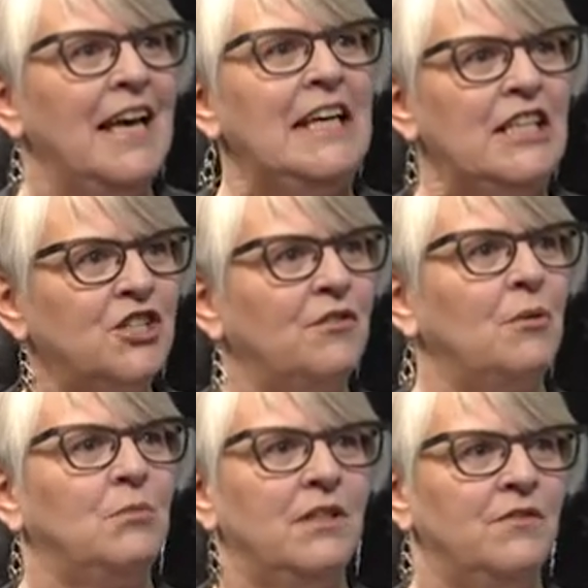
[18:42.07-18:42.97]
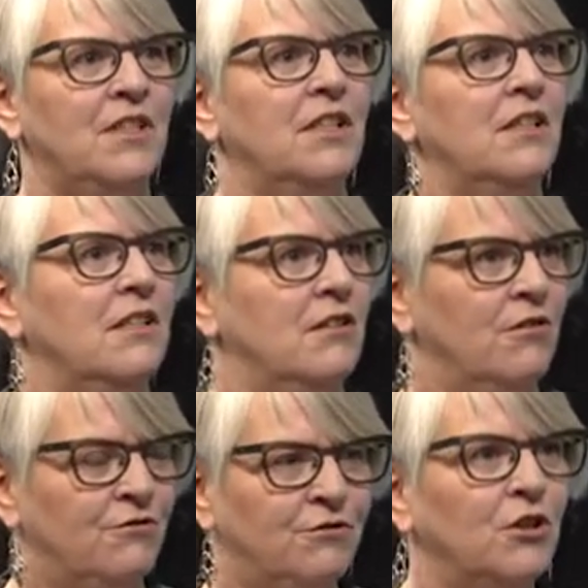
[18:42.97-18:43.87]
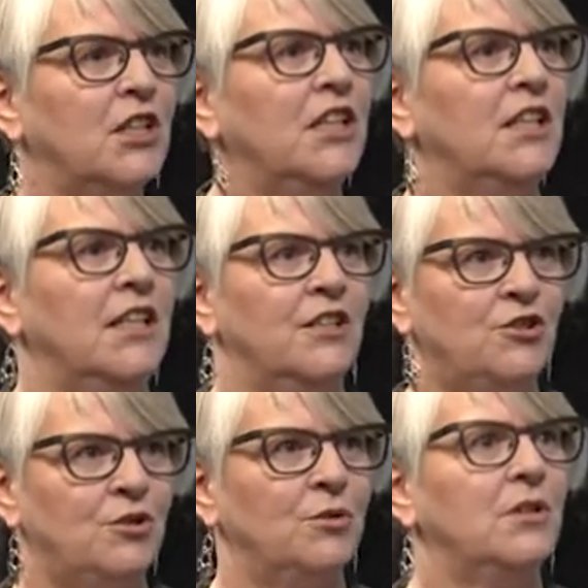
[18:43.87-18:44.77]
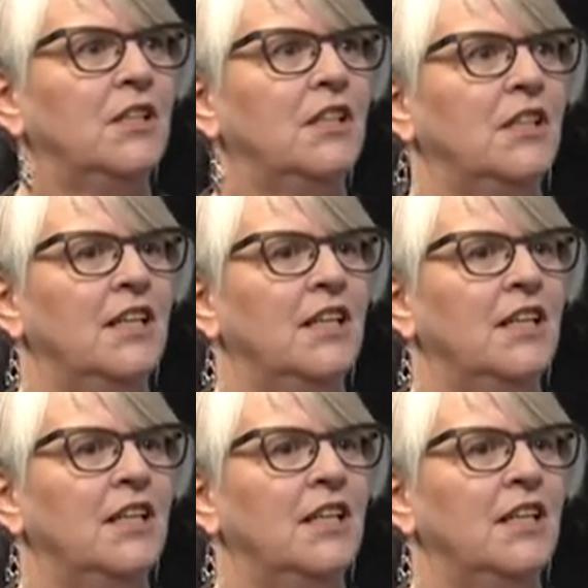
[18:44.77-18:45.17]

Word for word: Each of them lives it fully mm-hmm. and truly.